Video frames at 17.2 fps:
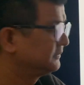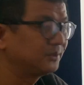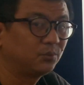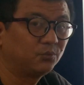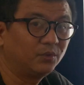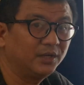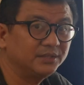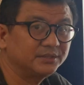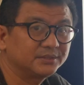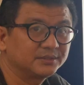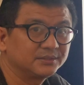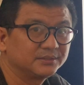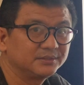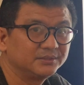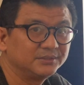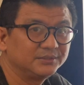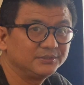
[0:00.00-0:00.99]
What?
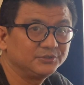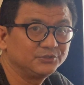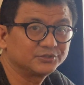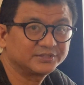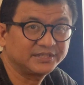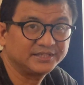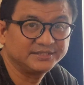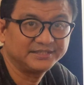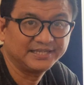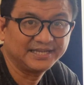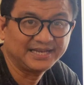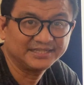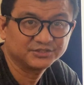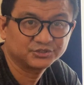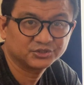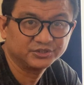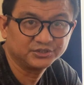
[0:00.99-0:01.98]
You say the
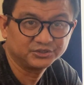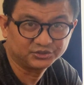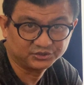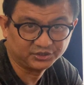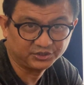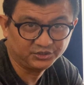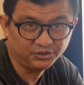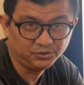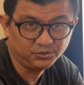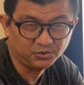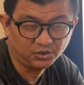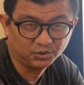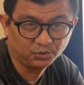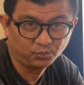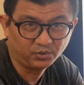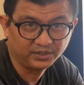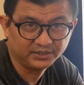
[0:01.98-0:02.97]
answer is 0
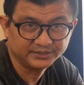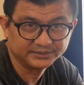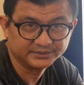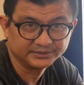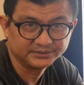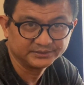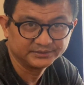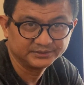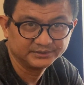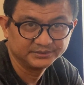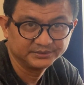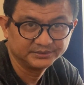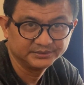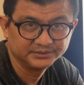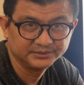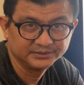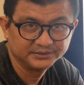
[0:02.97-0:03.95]
or 1?
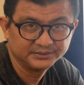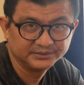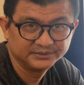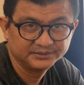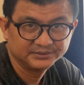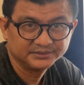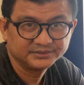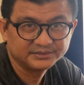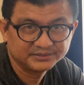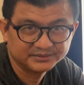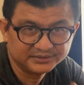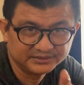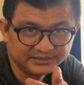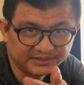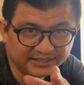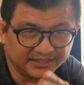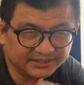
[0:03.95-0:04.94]

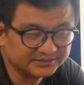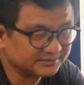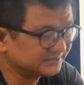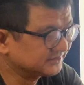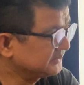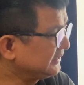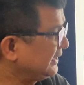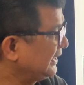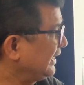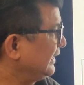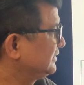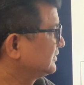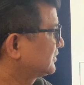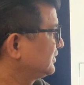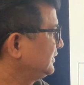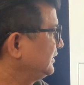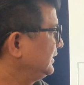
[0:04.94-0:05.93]
Yes, the
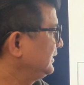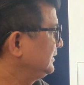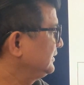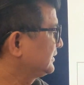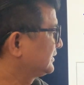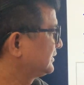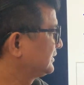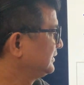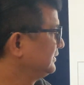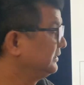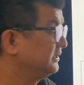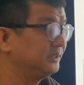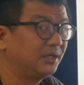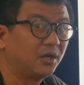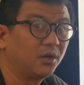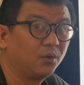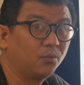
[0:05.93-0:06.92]
answer is
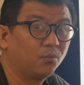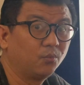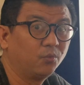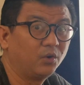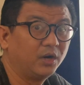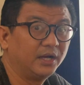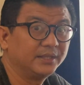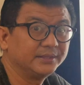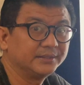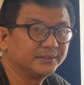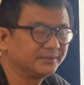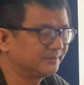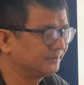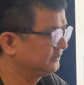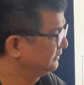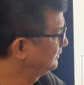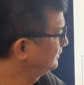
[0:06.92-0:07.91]
1.
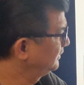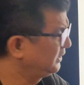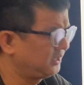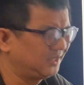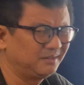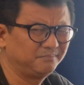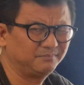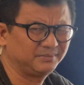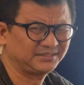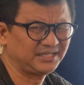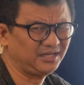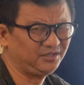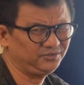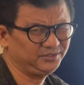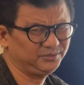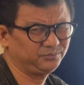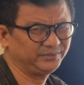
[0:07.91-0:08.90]
But
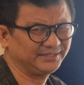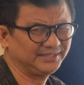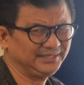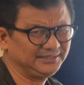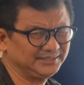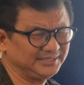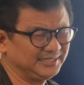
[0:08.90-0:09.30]
how did we get